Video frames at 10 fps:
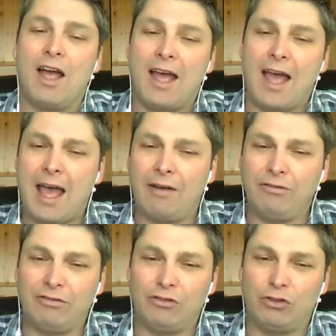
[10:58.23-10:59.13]

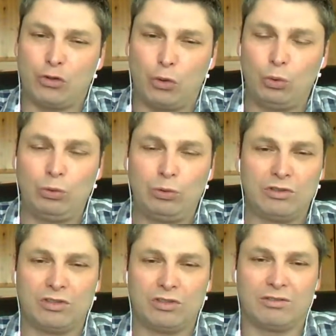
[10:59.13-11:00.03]
Have tools,